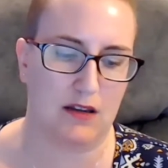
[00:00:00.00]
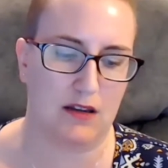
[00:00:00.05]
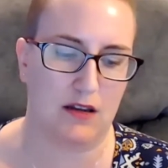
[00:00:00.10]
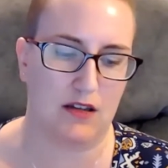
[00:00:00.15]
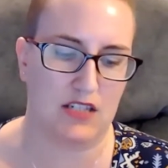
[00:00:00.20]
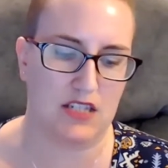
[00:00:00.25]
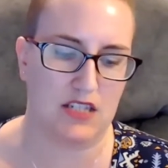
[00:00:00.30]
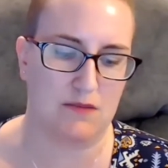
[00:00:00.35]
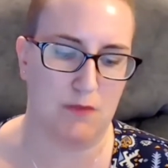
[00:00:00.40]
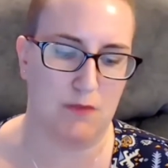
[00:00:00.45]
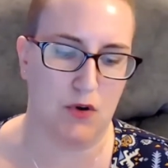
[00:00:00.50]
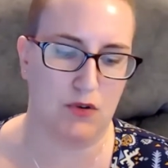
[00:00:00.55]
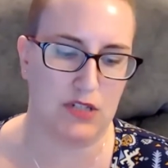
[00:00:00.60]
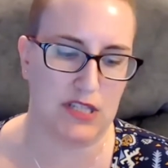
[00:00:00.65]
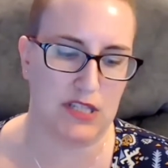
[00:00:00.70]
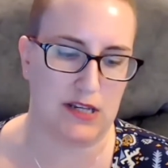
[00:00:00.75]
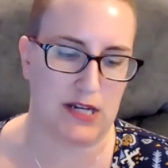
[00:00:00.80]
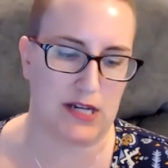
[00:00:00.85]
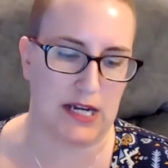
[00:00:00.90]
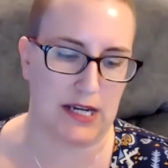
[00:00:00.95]
a smoke
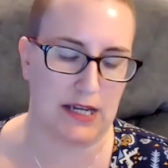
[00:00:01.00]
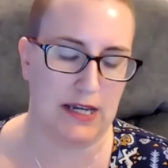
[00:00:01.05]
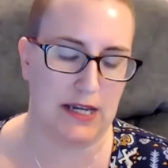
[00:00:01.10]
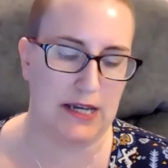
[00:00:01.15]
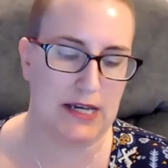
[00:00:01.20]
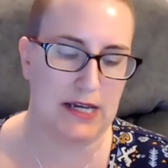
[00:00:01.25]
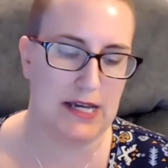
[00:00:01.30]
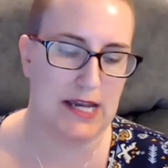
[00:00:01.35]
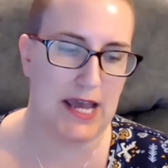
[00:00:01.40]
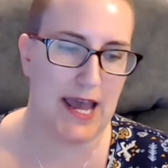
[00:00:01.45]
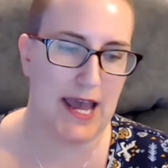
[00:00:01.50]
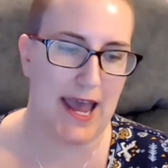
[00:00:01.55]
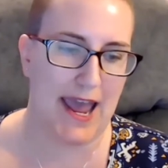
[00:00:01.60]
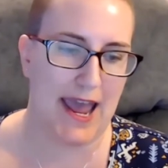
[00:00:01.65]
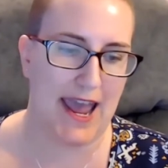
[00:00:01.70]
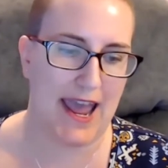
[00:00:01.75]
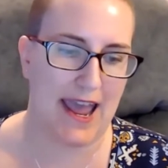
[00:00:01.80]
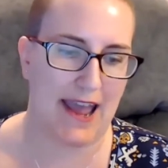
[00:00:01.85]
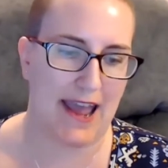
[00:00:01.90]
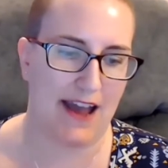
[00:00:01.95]
stick.
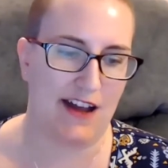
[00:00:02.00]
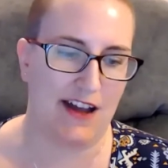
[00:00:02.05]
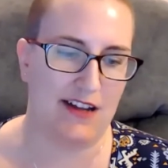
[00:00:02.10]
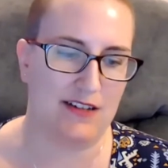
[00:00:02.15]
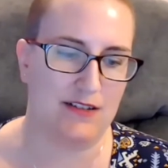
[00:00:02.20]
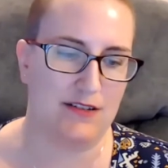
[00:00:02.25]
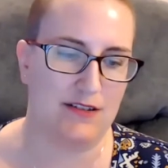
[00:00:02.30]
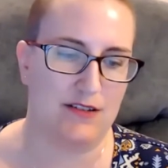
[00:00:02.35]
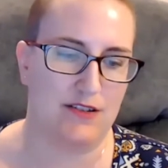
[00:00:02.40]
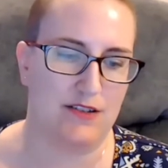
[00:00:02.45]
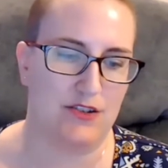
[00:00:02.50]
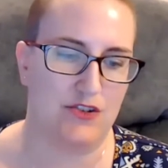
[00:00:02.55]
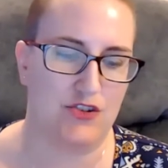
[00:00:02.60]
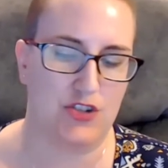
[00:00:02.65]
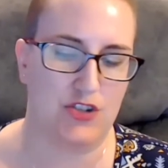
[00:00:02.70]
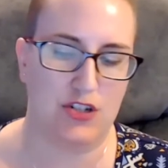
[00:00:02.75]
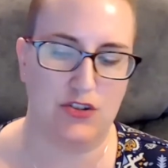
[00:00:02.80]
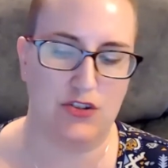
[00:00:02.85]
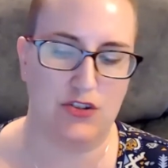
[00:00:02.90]
And she